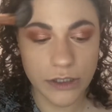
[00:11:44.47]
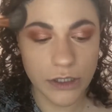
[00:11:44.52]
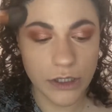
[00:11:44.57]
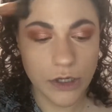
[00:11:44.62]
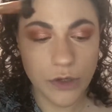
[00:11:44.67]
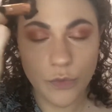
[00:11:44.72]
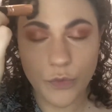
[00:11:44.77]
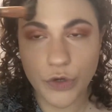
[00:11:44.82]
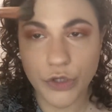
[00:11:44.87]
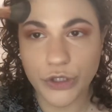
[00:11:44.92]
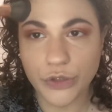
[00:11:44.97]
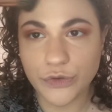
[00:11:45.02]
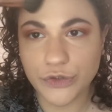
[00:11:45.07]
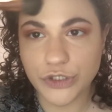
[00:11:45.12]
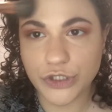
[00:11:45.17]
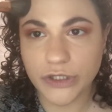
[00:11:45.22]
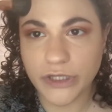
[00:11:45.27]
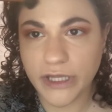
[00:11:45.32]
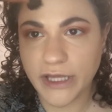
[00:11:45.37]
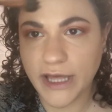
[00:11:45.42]
where you
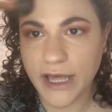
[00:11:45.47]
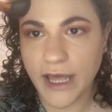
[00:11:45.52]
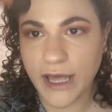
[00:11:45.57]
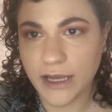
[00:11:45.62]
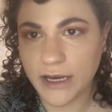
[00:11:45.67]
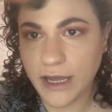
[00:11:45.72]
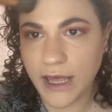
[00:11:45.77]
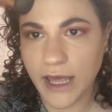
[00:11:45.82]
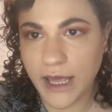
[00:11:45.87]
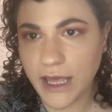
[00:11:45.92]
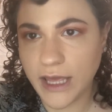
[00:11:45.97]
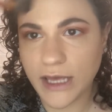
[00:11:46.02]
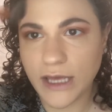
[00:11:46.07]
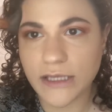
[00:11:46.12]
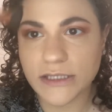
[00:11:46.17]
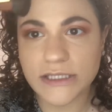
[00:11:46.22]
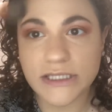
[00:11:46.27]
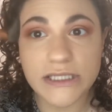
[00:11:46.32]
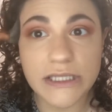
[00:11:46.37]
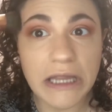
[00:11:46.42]
usually get a
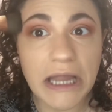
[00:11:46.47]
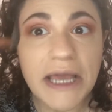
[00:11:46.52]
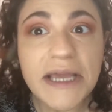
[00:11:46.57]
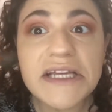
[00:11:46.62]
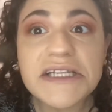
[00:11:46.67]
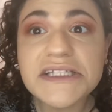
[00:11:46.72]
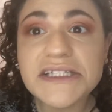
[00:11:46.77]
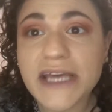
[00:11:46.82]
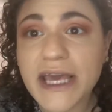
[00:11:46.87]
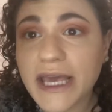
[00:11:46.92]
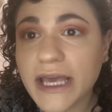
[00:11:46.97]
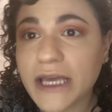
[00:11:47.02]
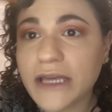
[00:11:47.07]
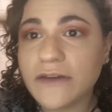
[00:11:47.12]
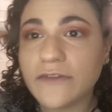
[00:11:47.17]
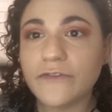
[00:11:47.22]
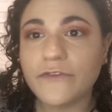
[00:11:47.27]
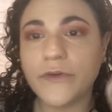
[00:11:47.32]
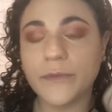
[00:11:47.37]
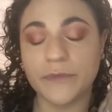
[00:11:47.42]
slight
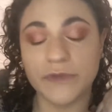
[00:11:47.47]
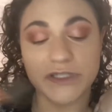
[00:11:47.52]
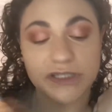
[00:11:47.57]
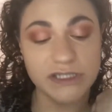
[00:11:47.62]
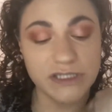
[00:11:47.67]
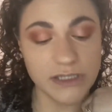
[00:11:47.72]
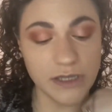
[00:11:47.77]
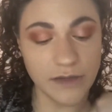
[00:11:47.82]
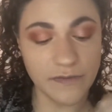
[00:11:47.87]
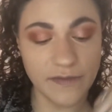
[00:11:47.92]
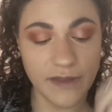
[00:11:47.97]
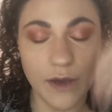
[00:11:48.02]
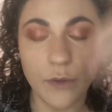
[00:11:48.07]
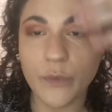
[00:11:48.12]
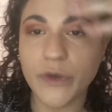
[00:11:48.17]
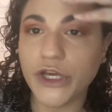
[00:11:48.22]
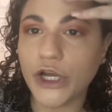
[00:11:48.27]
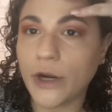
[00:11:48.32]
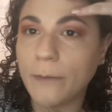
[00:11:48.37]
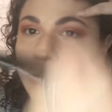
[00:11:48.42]
tan from the sun that
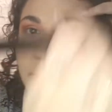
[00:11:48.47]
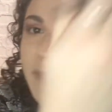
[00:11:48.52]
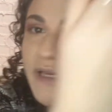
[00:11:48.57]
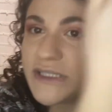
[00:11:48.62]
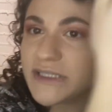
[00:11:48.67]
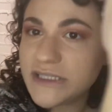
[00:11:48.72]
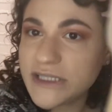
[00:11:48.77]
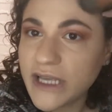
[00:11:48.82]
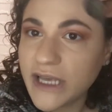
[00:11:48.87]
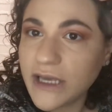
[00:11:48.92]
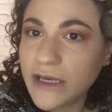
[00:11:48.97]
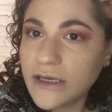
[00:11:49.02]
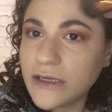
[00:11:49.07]
we are missing.